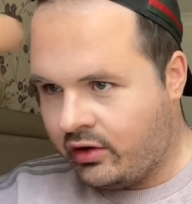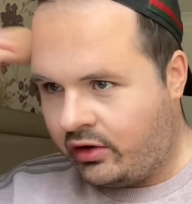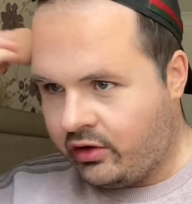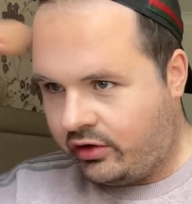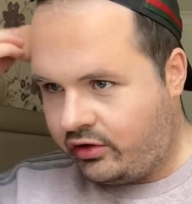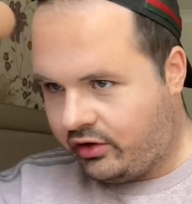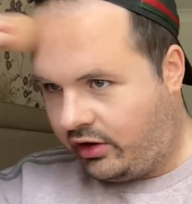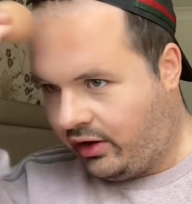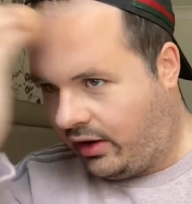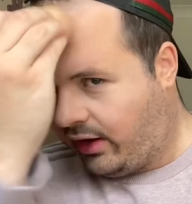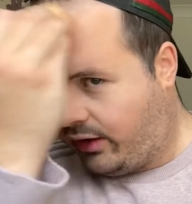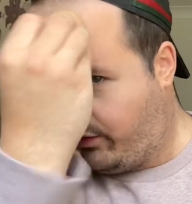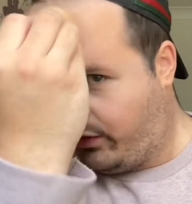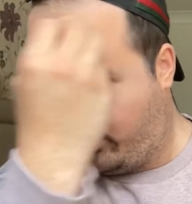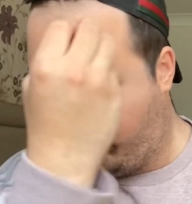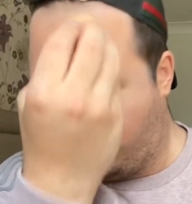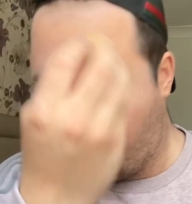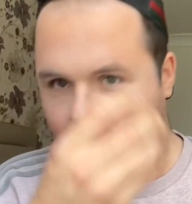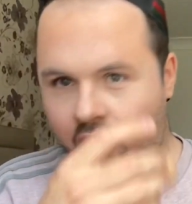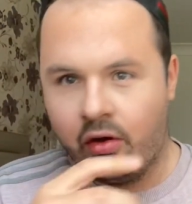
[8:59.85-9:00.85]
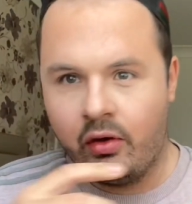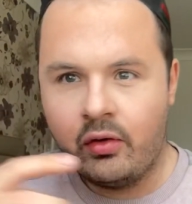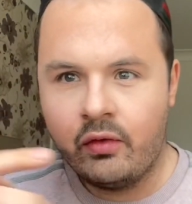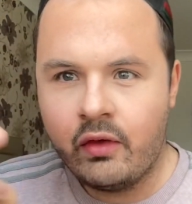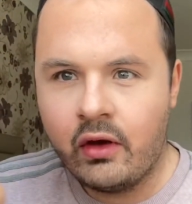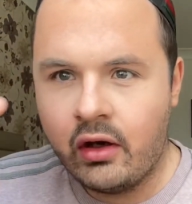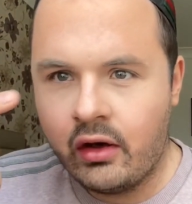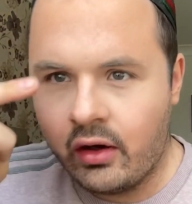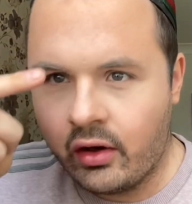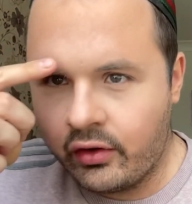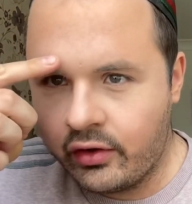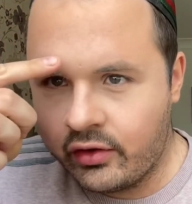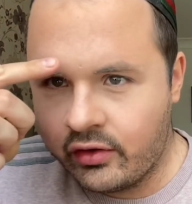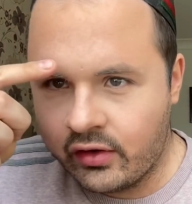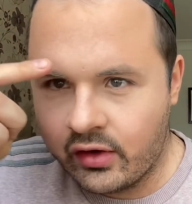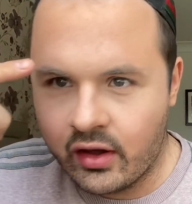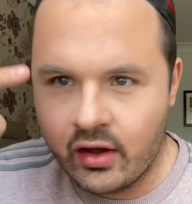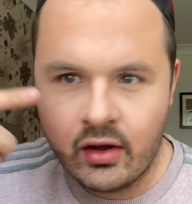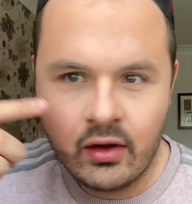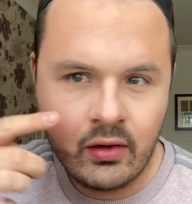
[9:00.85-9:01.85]
So you have the two, the
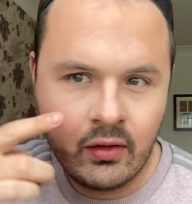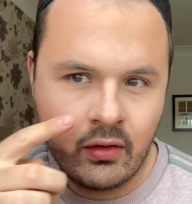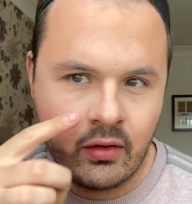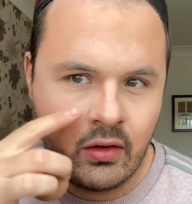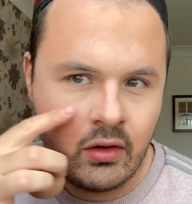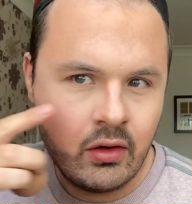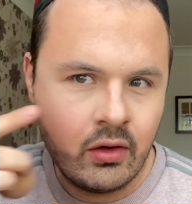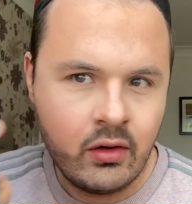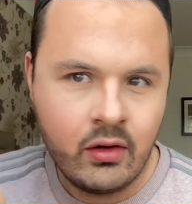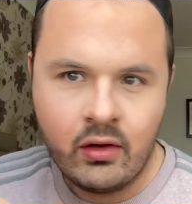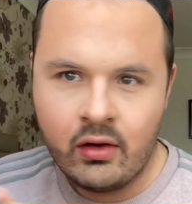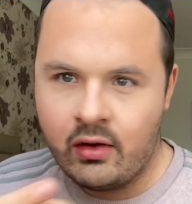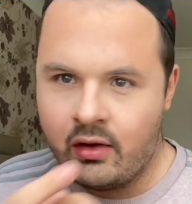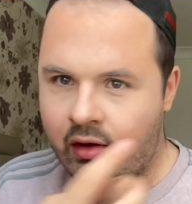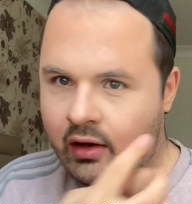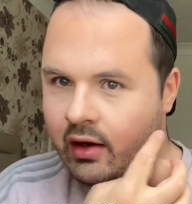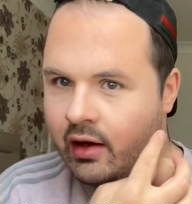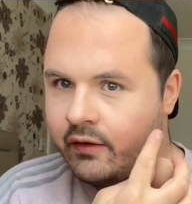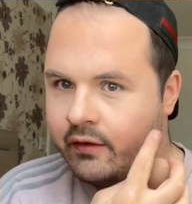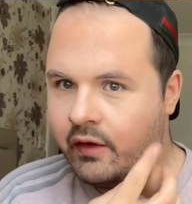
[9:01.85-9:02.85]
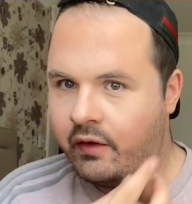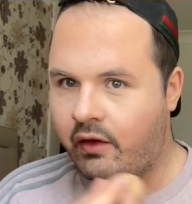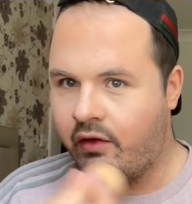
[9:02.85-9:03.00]
lighter and then the